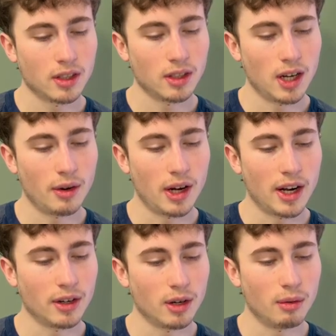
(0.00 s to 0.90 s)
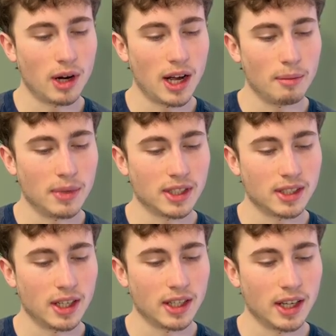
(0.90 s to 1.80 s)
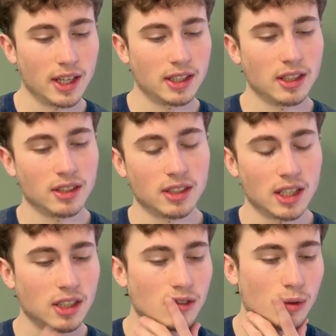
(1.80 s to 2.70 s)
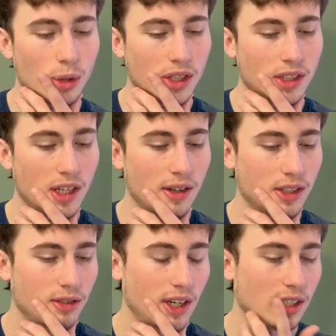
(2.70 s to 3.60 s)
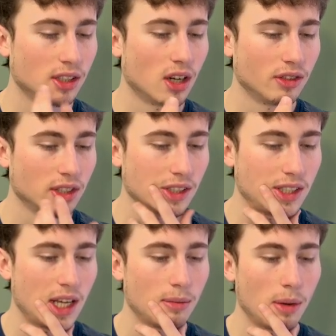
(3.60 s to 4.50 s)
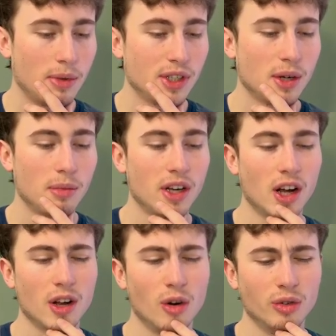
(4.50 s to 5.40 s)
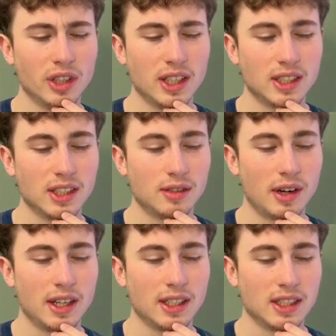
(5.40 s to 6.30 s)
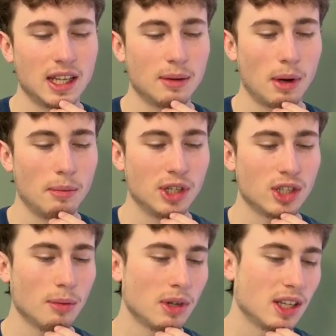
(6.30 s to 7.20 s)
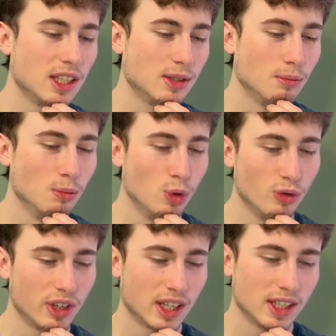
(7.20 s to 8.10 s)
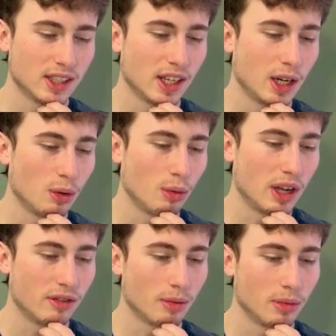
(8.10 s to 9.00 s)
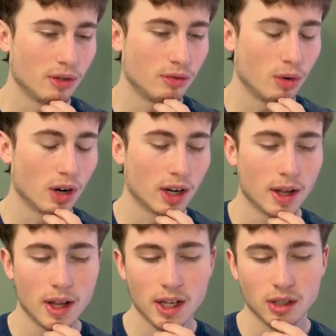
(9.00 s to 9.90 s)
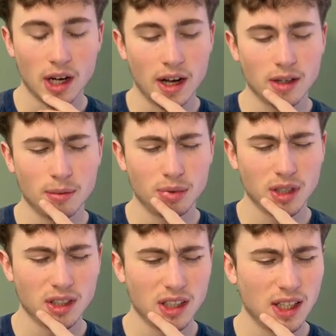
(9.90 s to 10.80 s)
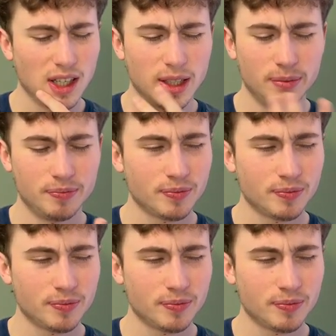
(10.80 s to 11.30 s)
I don't know why I missed that. Yeah, that does work. So now he's threatening to obviously take my bishop, but not only is he threatening to take my bishop, he's moving his knight away from the fork. So I completely I